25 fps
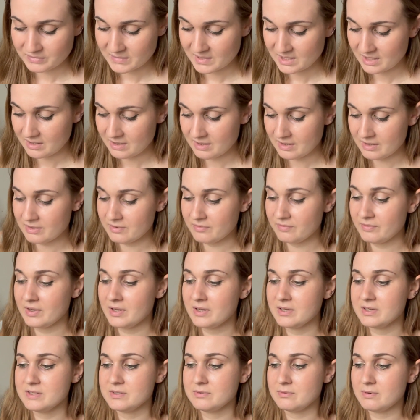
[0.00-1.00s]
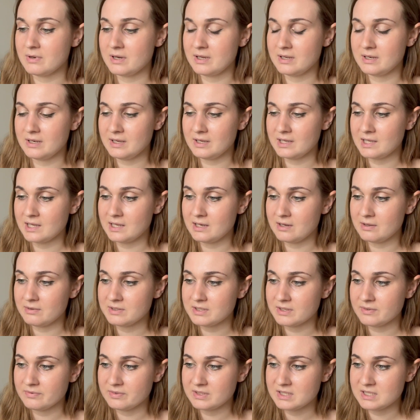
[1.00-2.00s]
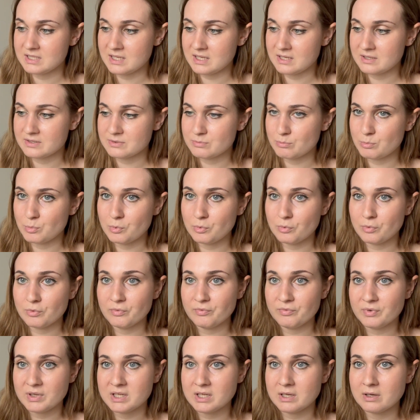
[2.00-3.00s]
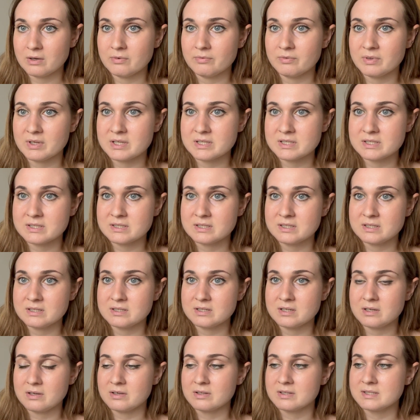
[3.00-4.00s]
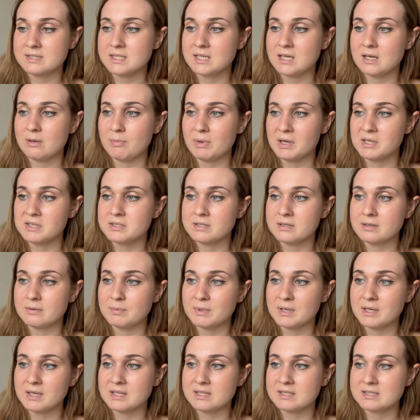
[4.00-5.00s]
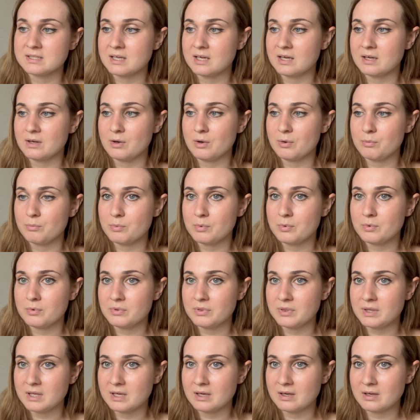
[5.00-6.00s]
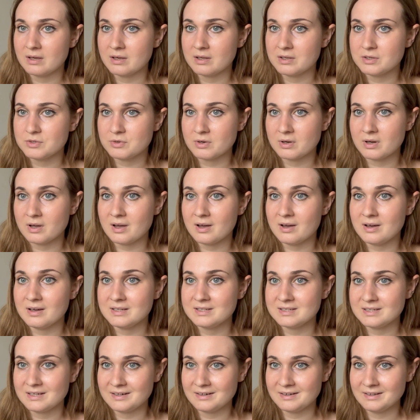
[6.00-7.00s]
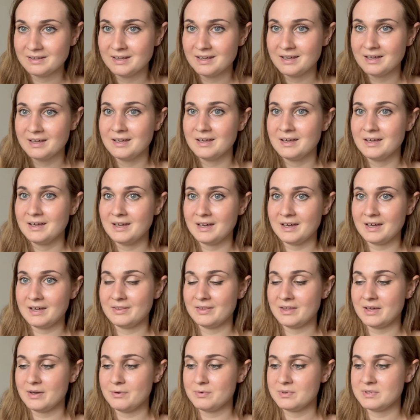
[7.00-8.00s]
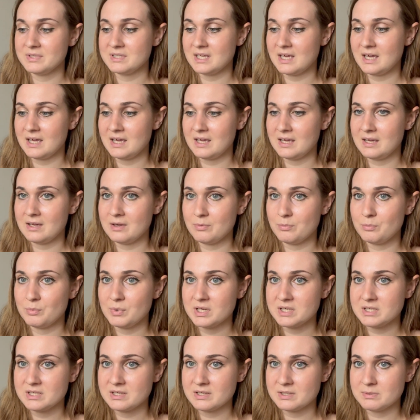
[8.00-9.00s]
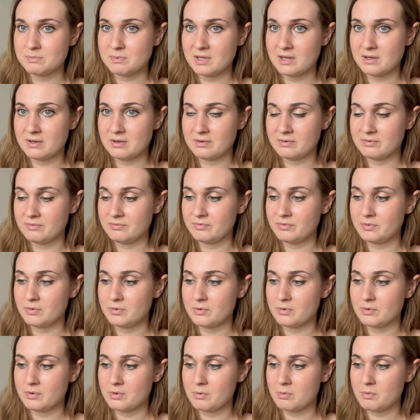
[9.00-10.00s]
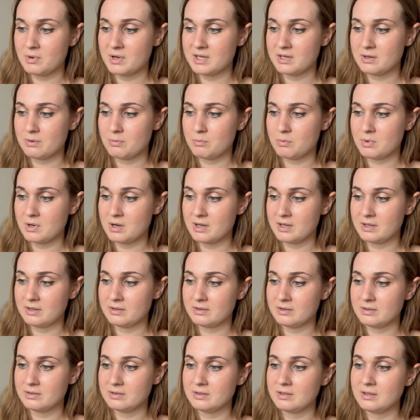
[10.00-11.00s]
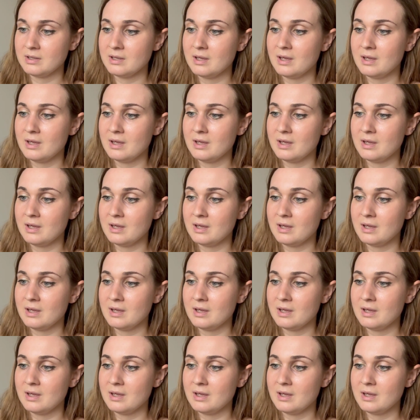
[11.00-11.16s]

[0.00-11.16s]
The first one, again, I'll definitely take some more video of this so you can see it better, but it's a Hoya truncata, and that was a wish list plant for quite a while.